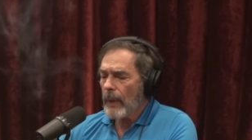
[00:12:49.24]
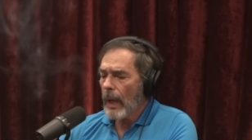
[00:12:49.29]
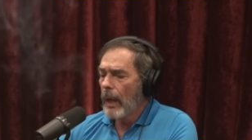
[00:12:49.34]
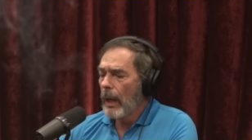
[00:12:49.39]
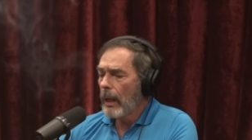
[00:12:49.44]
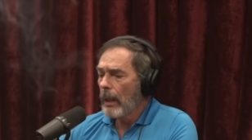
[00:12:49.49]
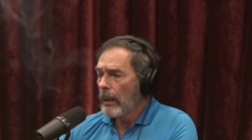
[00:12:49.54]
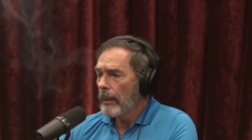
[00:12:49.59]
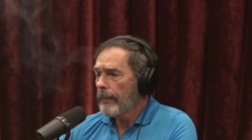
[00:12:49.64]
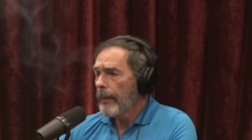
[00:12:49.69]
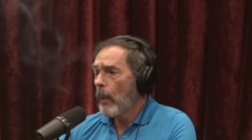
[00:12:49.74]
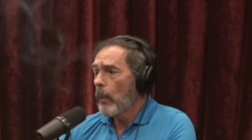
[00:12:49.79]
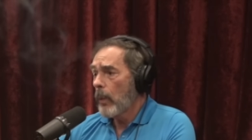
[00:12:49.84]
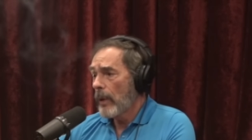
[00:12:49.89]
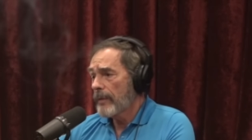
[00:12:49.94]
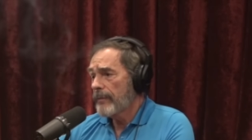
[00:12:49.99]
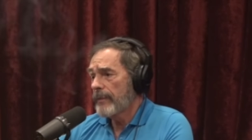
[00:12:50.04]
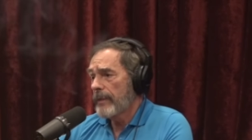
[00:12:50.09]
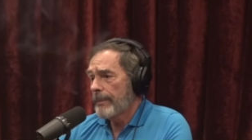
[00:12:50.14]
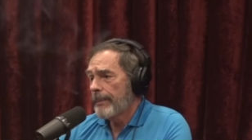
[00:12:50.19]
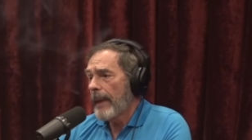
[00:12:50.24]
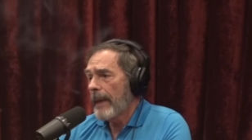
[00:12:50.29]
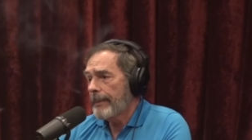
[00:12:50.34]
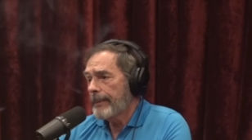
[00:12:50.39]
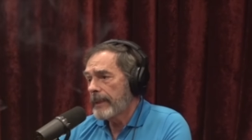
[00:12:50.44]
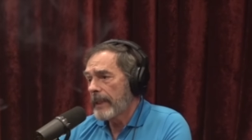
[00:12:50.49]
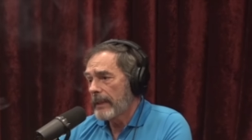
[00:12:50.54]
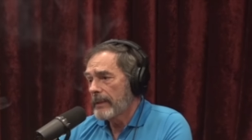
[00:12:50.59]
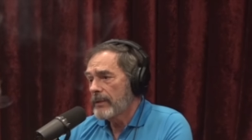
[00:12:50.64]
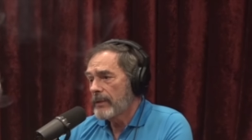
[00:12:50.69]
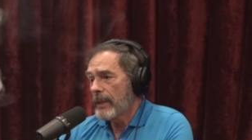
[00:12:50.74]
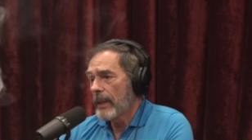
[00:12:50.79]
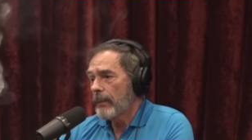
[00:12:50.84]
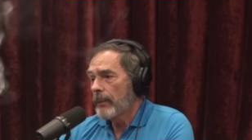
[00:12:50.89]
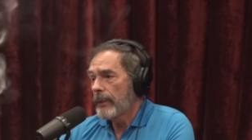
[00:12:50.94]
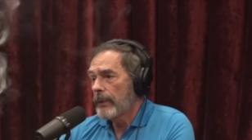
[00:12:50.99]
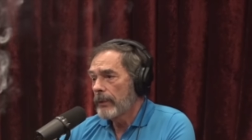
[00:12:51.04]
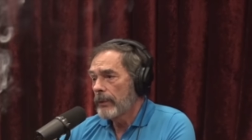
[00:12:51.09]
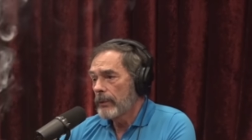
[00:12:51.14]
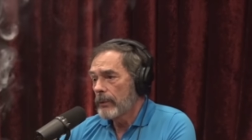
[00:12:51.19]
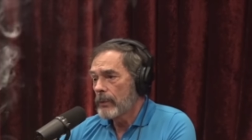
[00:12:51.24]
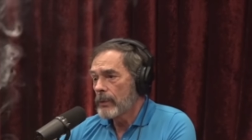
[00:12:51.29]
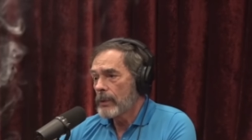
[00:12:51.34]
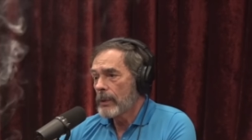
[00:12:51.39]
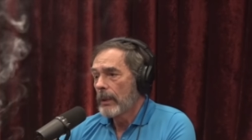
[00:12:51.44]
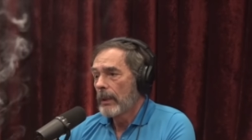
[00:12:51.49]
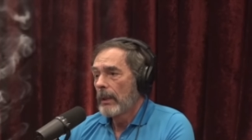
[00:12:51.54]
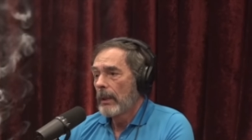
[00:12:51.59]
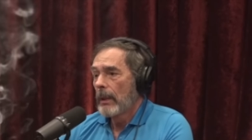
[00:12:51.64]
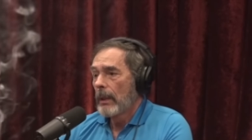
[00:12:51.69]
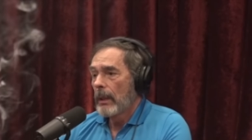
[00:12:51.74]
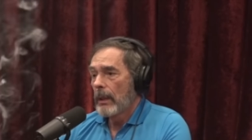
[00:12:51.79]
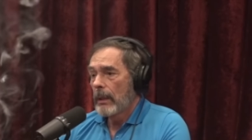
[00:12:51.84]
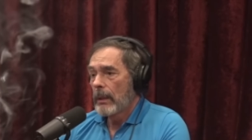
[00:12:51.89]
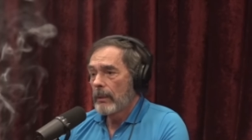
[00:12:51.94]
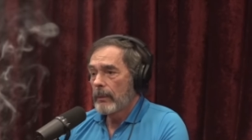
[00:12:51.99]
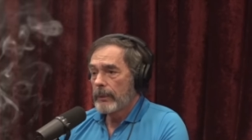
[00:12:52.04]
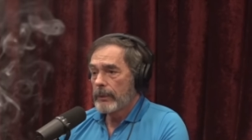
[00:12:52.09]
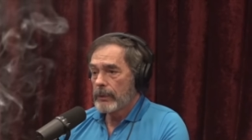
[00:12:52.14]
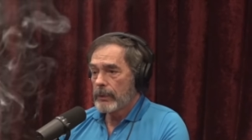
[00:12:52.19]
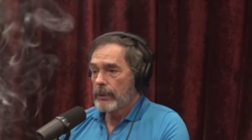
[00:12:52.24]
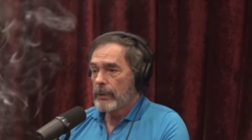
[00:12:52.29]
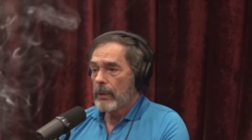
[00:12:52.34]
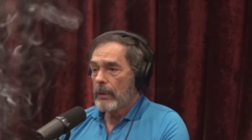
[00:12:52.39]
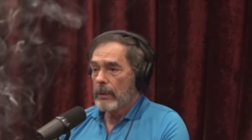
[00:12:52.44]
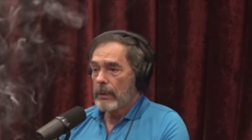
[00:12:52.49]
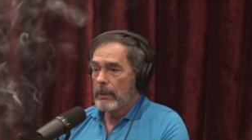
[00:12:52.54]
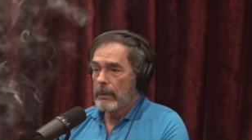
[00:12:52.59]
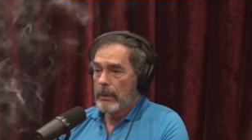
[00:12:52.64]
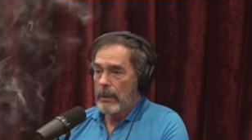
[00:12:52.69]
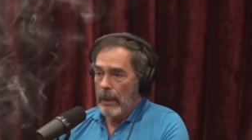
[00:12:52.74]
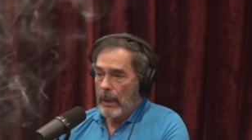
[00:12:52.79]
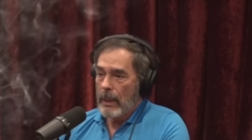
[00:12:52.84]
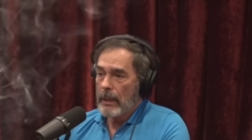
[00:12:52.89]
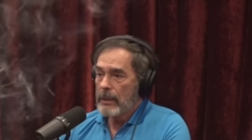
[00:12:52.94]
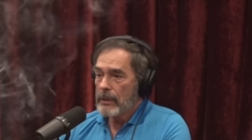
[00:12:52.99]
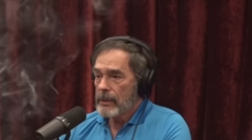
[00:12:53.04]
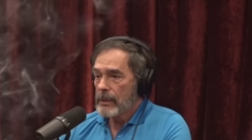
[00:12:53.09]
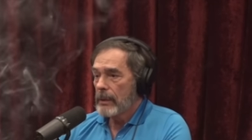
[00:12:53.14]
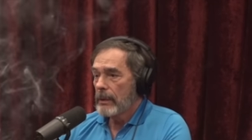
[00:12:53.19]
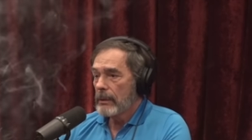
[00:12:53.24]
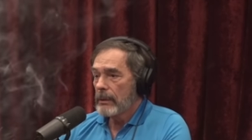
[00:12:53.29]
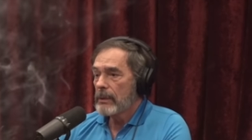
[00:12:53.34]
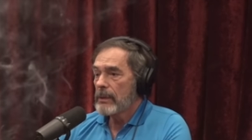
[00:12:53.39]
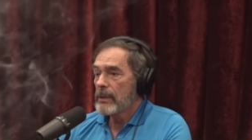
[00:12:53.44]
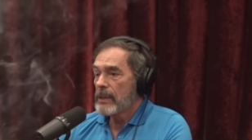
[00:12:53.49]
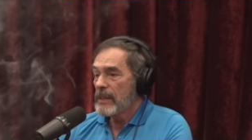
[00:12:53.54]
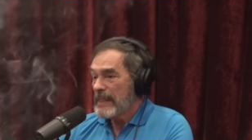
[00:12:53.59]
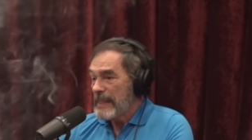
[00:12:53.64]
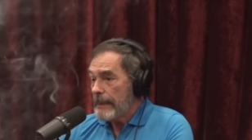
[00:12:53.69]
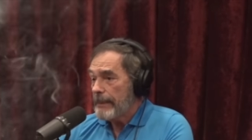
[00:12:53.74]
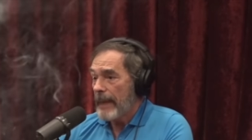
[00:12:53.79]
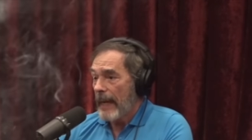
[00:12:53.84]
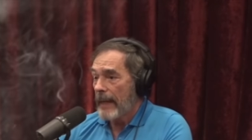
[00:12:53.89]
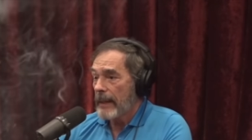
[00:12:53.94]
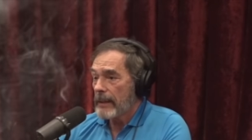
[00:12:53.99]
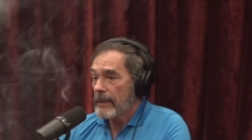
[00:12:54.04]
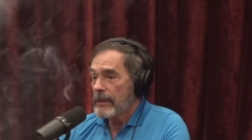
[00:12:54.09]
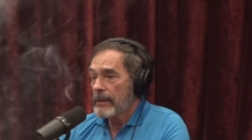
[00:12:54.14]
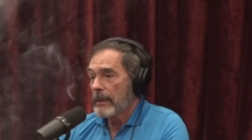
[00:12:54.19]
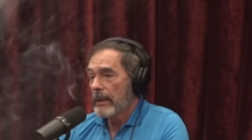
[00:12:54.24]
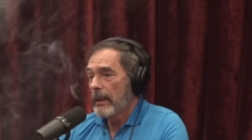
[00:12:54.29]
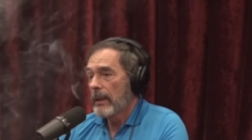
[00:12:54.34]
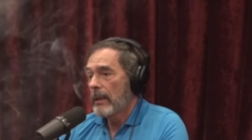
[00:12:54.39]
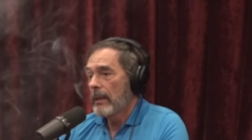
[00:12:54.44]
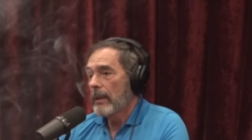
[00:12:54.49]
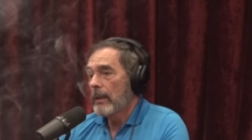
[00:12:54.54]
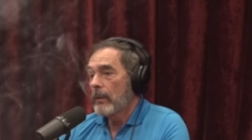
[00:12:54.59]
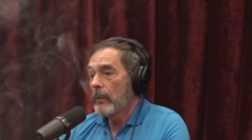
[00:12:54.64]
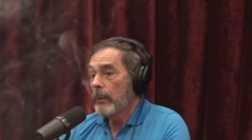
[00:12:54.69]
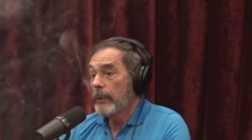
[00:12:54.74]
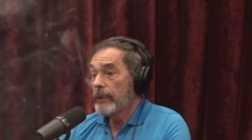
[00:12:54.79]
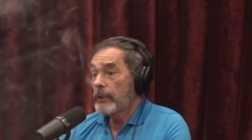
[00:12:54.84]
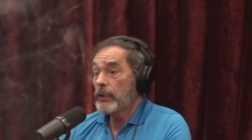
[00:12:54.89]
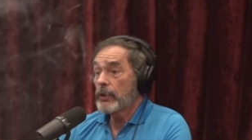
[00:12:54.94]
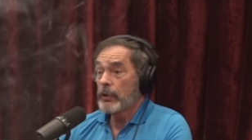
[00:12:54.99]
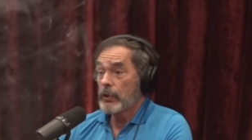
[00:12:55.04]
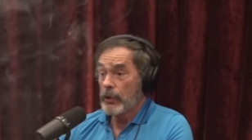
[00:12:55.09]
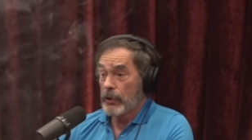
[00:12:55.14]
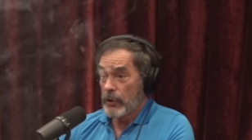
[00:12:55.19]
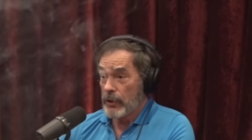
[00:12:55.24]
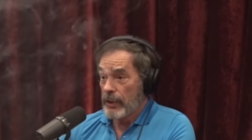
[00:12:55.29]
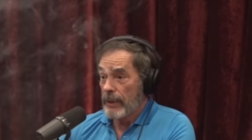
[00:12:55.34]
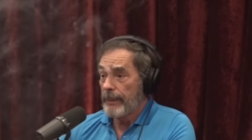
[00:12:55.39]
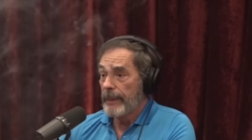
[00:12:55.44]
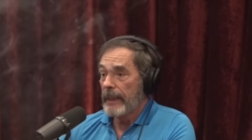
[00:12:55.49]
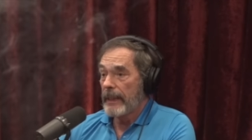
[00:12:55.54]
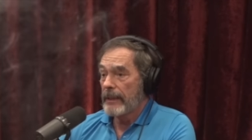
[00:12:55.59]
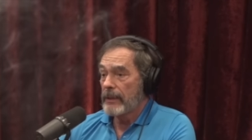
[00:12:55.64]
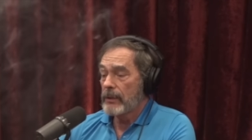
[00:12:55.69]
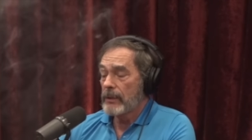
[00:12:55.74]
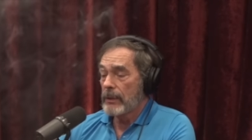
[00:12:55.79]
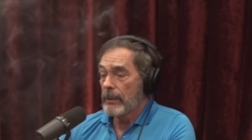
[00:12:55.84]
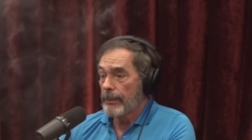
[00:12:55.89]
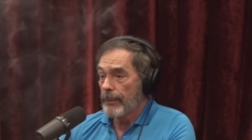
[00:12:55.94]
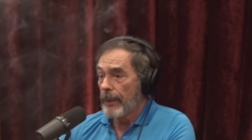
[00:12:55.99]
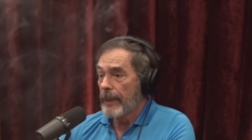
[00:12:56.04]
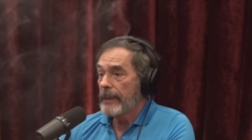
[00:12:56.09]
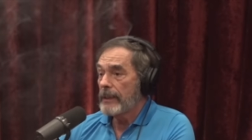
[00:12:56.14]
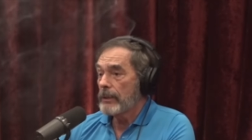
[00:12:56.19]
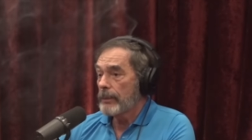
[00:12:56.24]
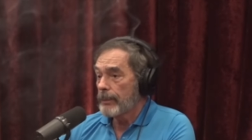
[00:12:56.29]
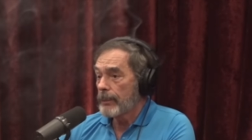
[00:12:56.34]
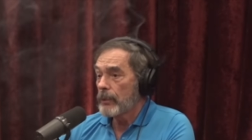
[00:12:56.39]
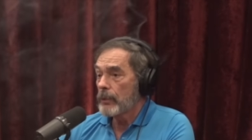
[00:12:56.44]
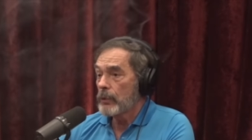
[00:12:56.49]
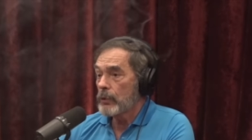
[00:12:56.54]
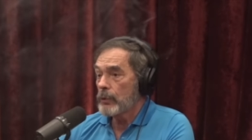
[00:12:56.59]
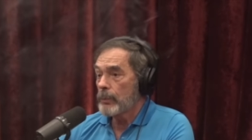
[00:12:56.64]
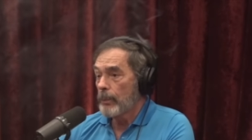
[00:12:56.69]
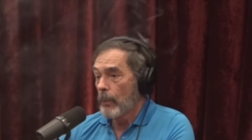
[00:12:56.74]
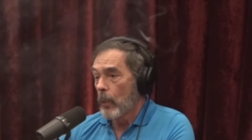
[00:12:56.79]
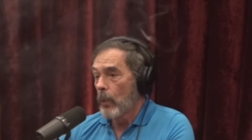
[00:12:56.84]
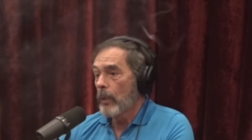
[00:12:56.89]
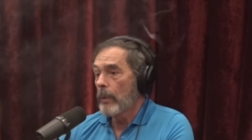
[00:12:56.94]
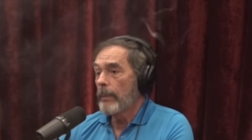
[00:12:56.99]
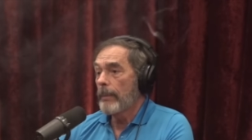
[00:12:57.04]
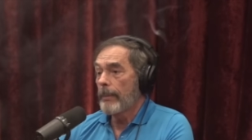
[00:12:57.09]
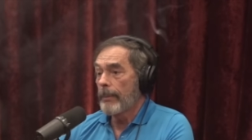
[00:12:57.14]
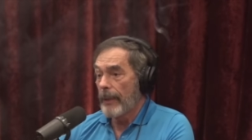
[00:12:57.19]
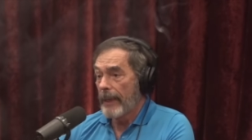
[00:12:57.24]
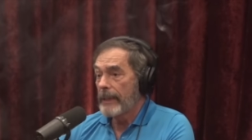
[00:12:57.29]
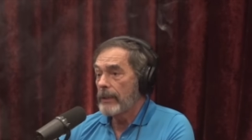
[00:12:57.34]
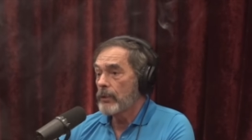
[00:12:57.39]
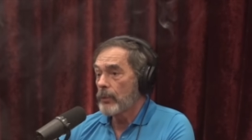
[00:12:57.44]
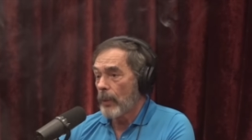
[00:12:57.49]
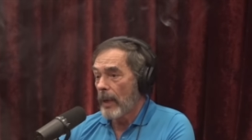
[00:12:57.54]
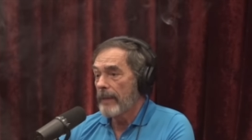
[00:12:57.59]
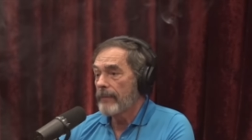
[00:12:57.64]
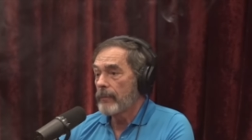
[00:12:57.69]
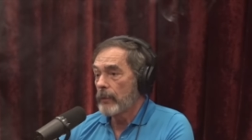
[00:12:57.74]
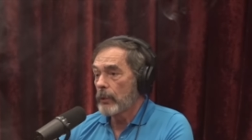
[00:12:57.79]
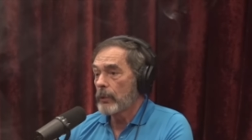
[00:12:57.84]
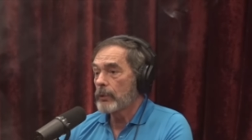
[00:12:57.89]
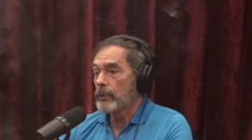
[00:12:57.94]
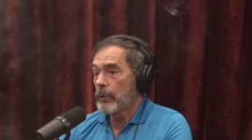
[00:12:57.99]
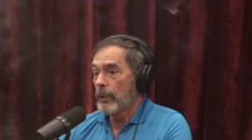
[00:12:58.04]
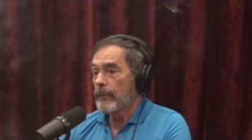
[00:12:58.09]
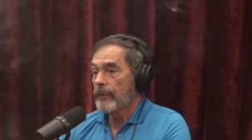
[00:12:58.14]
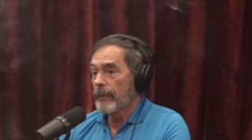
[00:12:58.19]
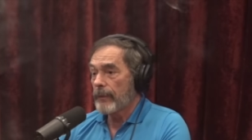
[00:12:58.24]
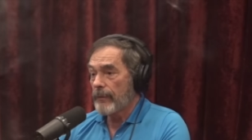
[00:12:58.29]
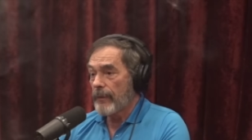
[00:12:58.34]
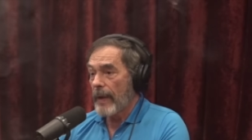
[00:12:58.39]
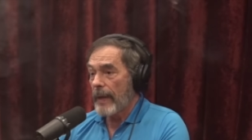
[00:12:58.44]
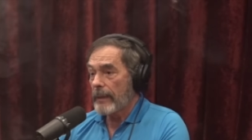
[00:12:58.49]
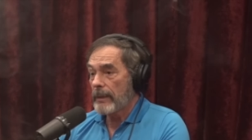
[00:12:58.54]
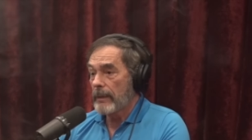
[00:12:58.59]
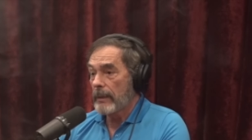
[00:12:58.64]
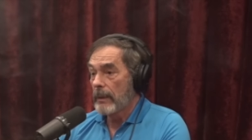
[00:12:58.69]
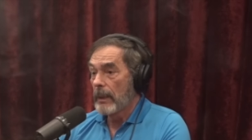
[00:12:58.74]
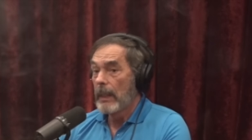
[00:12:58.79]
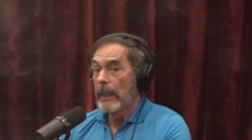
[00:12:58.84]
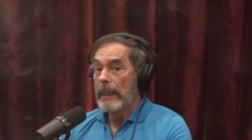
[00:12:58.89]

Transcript: um, one of the peptides that we use. Uh, which is called NSCL CMAX, uh, which stimulates the brain to produce more brain derived neurotrophic factor.